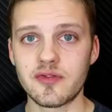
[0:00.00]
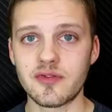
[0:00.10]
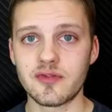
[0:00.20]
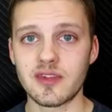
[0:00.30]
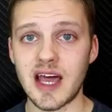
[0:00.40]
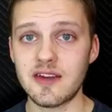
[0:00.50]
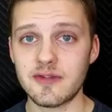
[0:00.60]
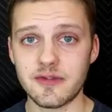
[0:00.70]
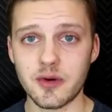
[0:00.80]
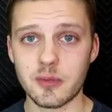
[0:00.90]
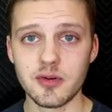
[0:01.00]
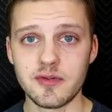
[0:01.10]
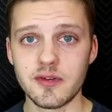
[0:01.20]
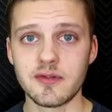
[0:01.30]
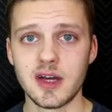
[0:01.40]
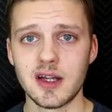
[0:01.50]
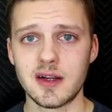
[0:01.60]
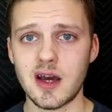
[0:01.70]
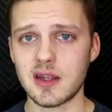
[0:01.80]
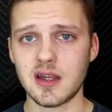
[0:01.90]
of life or proof of
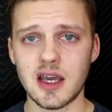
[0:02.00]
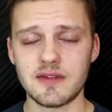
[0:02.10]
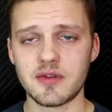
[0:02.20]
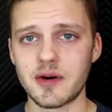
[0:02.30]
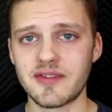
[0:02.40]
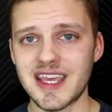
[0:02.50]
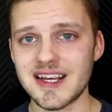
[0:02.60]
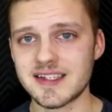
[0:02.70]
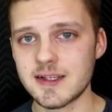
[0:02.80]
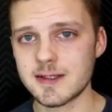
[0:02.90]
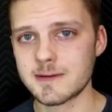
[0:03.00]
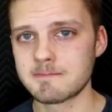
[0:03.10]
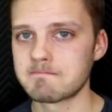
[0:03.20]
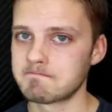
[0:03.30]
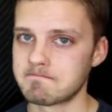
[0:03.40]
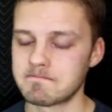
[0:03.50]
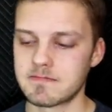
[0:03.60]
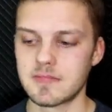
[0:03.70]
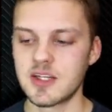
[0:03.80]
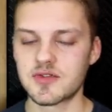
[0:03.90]
non-life or whatever the case is?
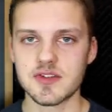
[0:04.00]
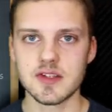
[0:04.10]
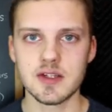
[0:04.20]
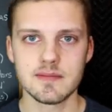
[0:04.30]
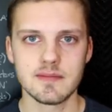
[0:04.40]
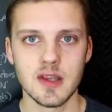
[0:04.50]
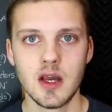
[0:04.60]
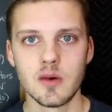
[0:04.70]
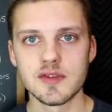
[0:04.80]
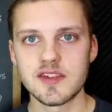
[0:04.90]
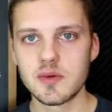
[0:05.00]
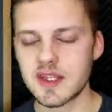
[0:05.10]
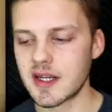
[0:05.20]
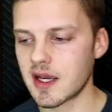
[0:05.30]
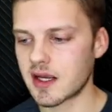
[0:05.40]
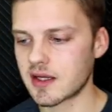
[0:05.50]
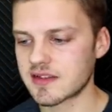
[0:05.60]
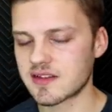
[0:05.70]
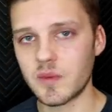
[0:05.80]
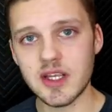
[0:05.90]
Interesting. We'll see what the
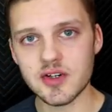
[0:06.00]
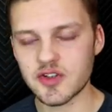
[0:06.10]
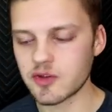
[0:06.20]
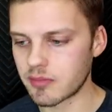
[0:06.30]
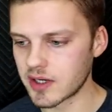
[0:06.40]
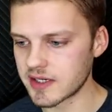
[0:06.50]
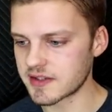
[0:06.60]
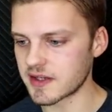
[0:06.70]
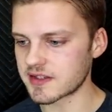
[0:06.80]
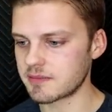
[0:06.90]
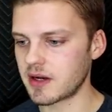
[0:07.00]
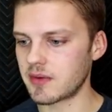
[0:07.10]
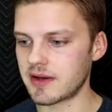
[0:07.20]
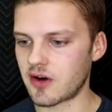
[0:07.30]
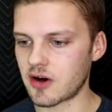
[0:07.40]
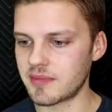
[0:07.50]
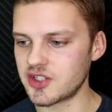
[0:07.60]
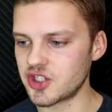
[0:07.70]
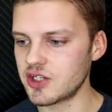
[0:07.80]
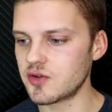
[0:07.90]
next week or two brings us by way of
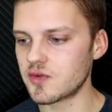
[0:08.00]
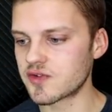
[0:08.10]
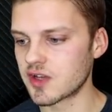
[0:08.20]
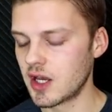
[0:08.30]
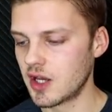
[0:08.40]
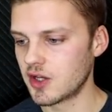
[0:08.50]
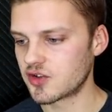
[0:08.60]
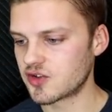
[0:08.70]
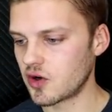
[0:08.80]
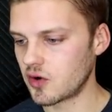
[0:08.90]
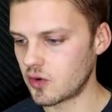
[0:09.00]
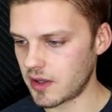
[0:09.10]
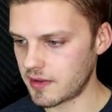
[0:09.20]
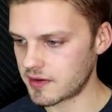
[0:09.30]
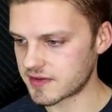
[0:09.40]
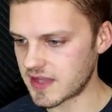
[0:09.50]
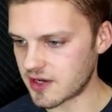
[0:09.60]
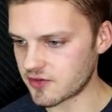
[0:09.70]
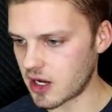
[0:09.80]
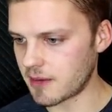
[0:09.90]
RBG news. So there's
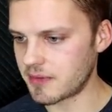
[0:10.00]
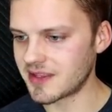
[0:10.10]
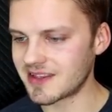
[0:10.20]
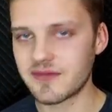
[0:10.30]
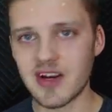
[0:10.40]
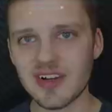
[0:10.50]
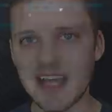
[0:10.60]
that drop, and then the very